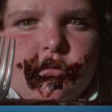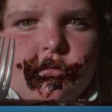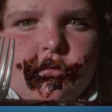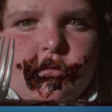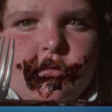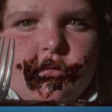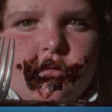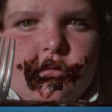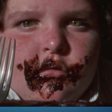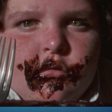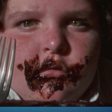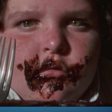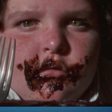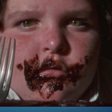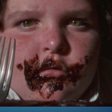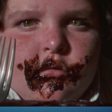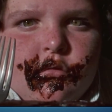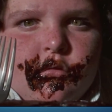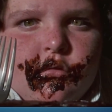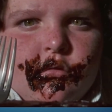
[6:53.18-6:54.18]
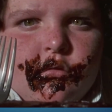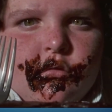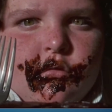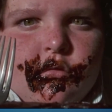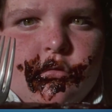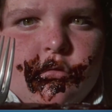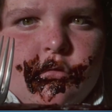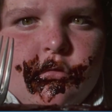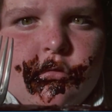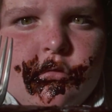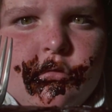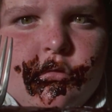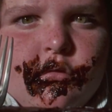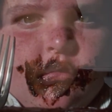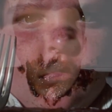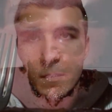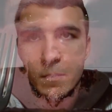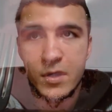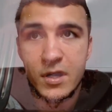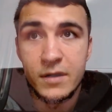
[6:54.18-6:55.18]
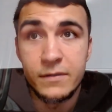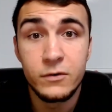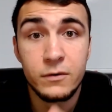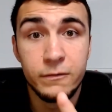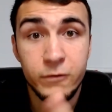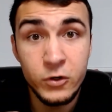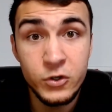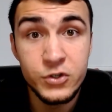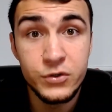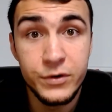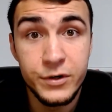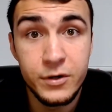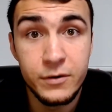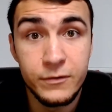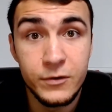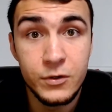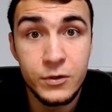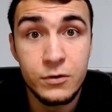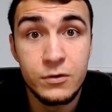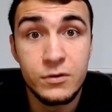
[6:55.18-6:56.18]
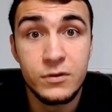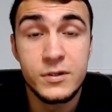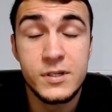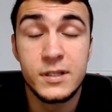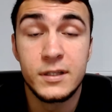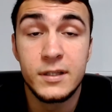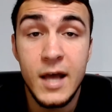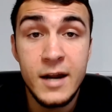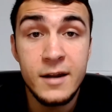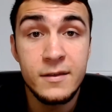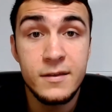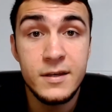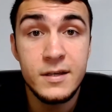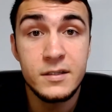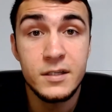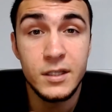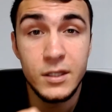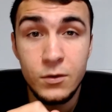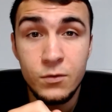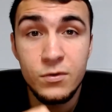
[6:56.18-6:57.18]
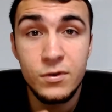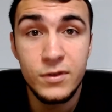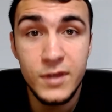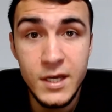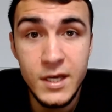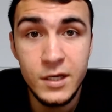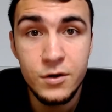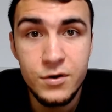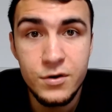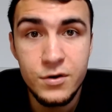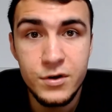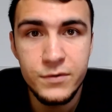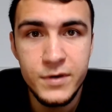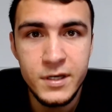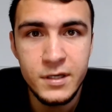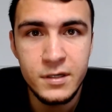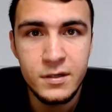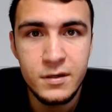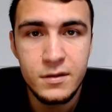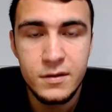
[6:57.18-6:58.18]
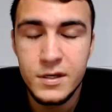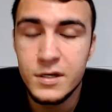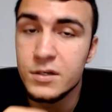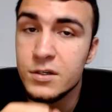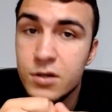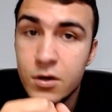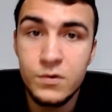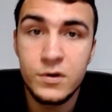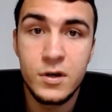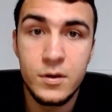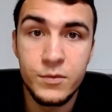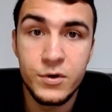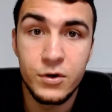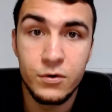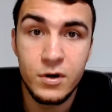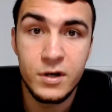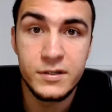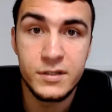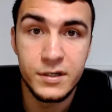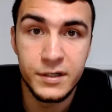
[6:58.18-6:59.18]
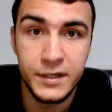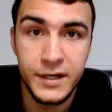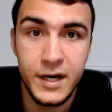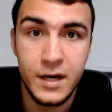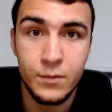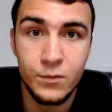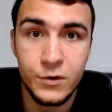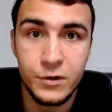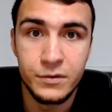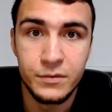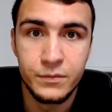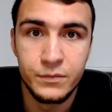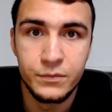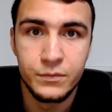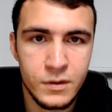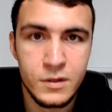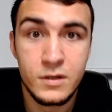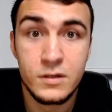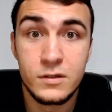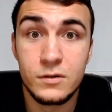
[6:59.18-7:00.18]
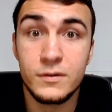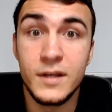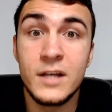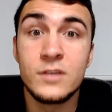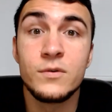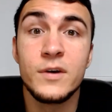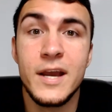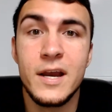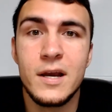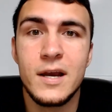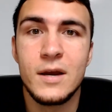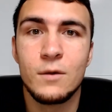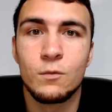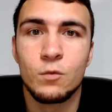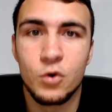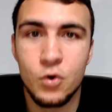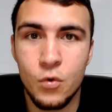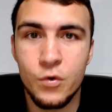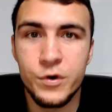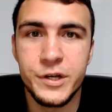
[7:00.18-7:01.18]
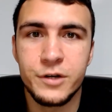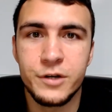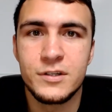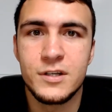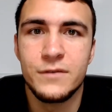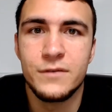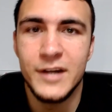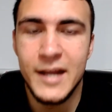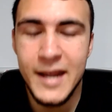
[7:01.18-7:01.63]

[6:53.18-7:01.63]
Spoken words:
butter cups can you eat in one sitting, but for a virtual interview, there's a lot of things that you think you're doing that don't come across on camera. So that's why recording yourself and